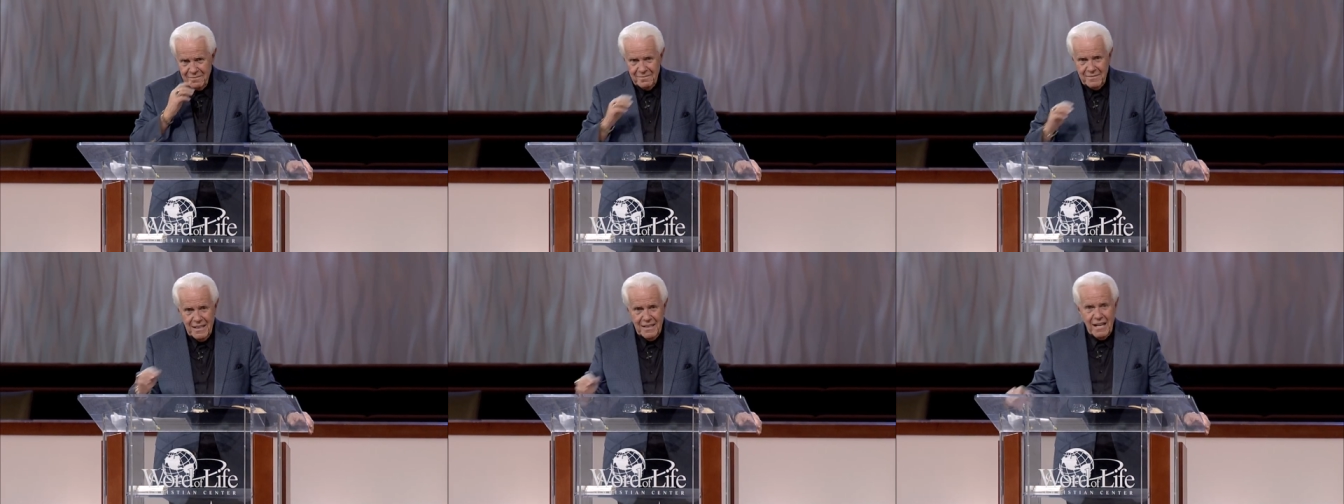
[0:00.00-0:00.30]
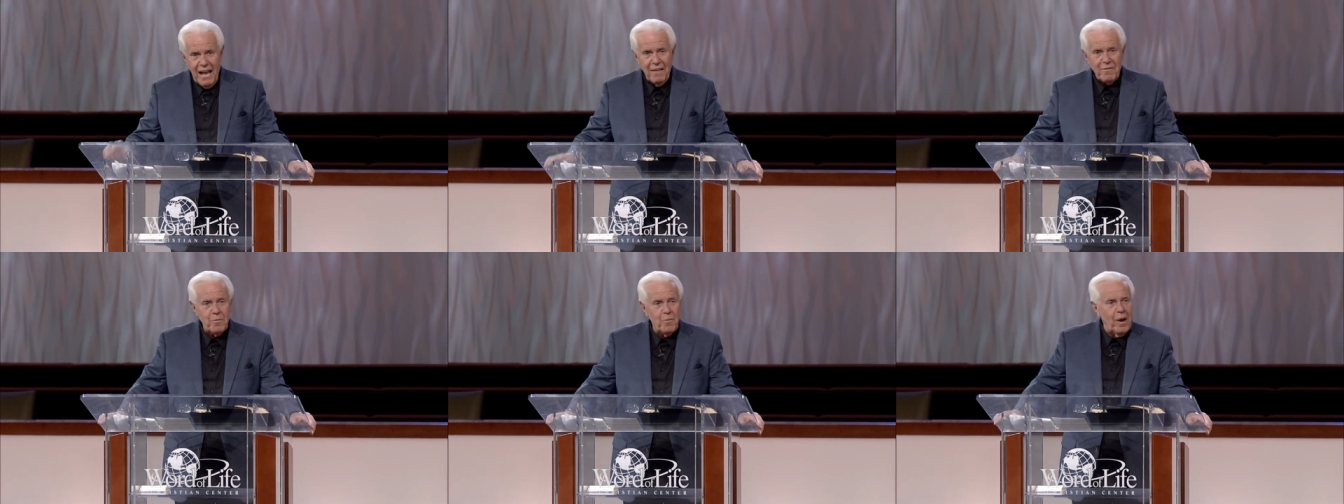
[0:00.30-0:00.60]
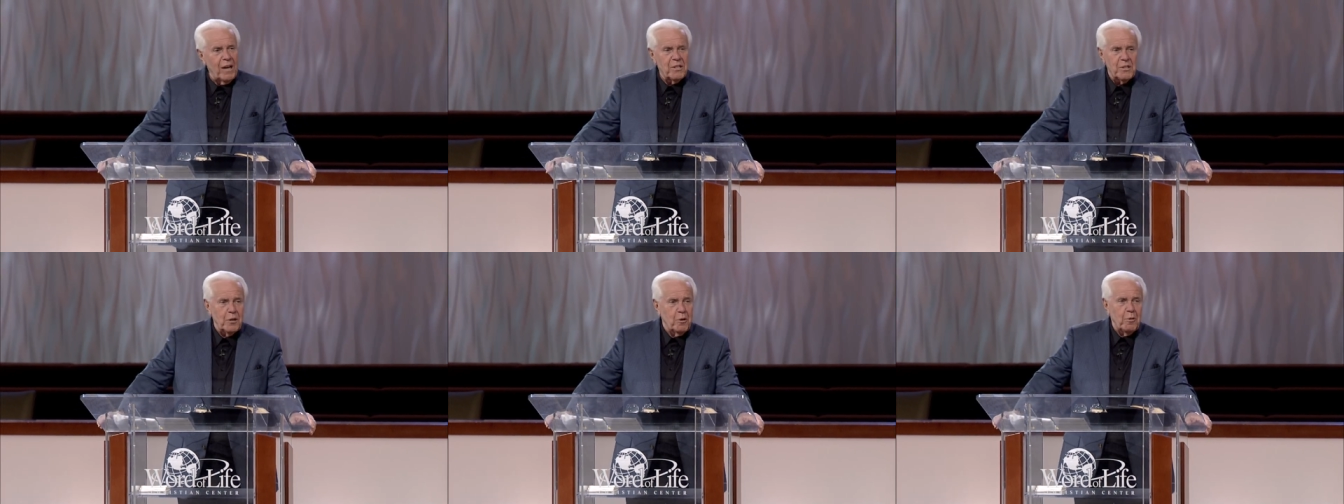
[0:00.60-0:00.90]
Then after a
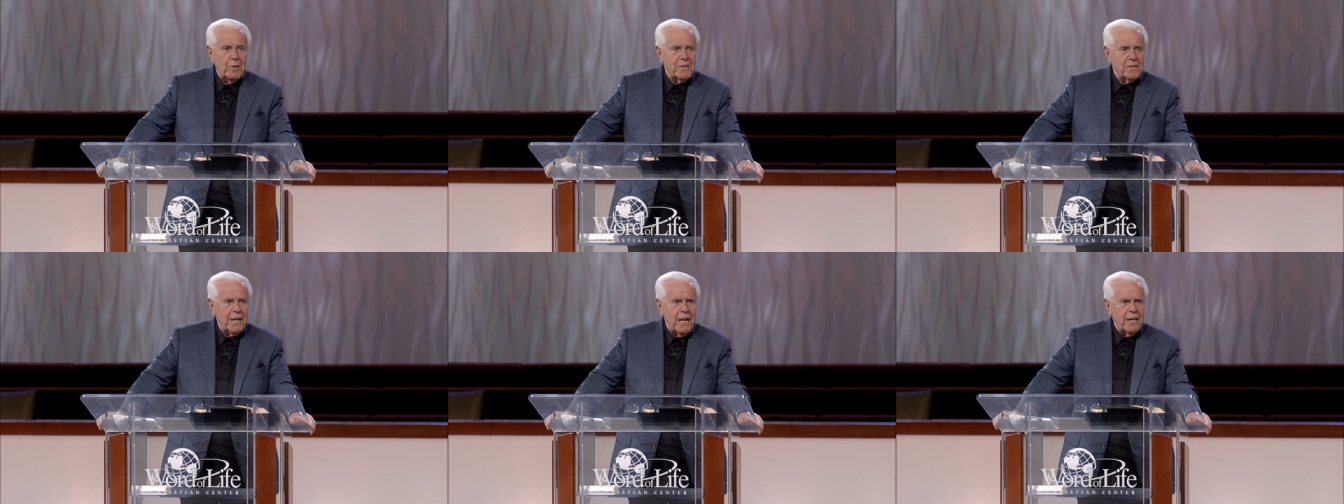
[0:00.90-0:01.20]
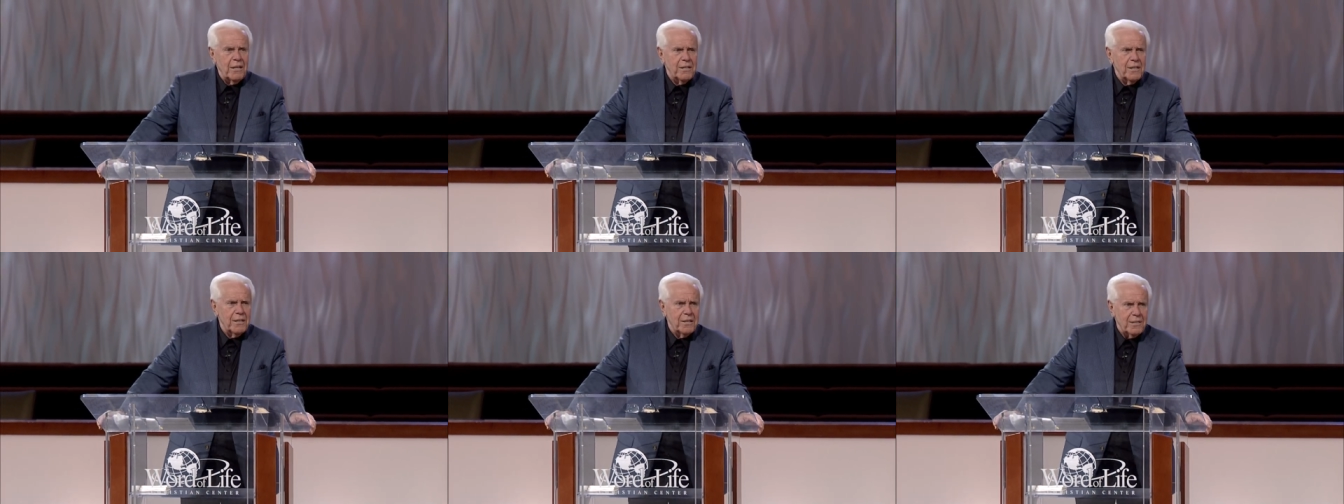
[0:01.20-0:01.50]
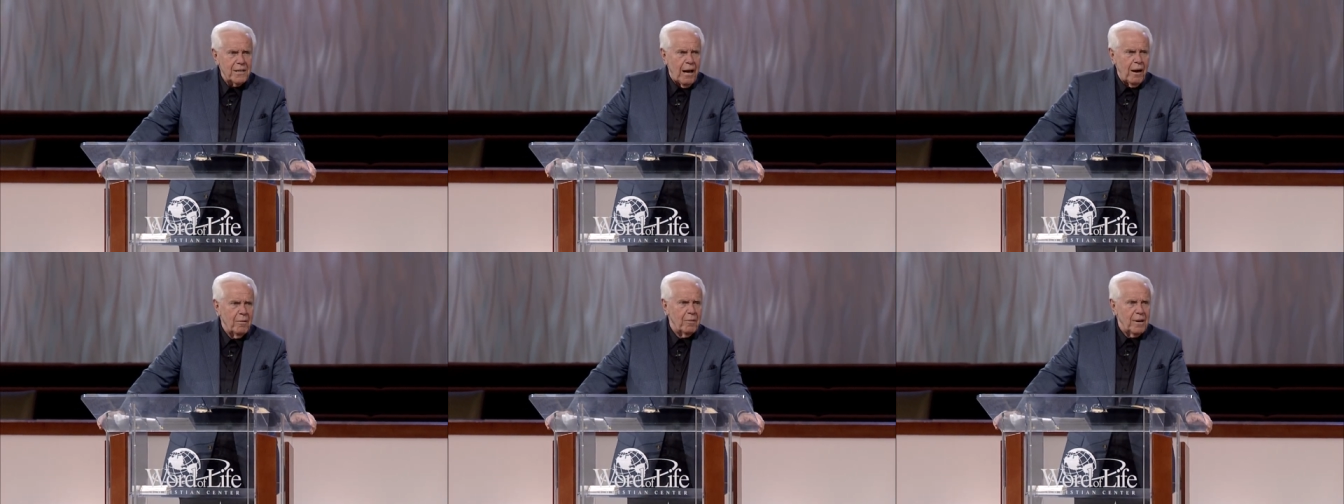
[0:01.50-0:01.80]
while, she quit saying she's
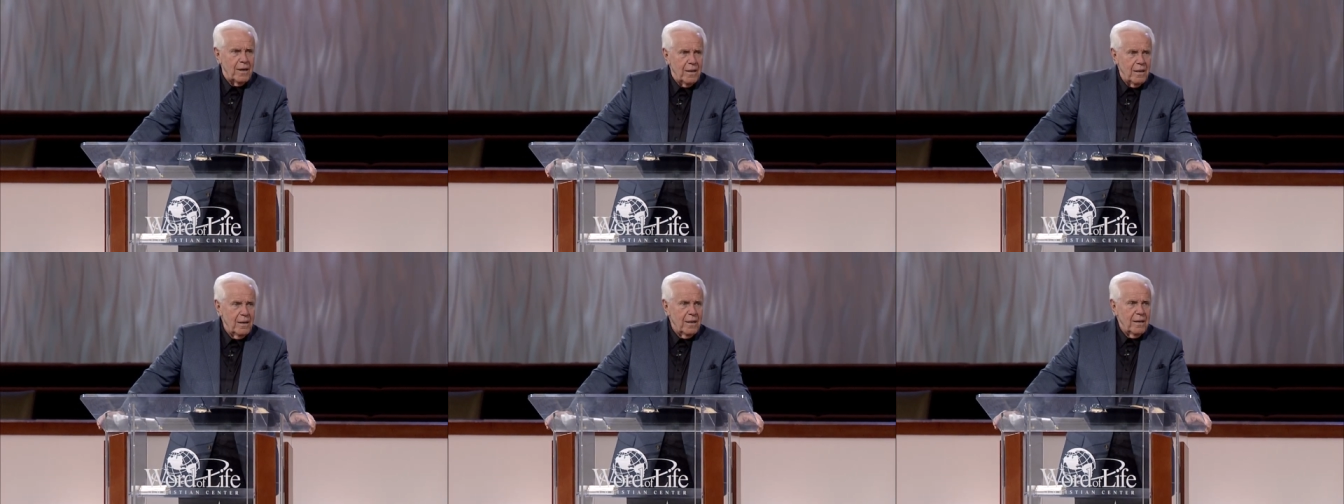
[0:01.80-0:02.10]
sorry.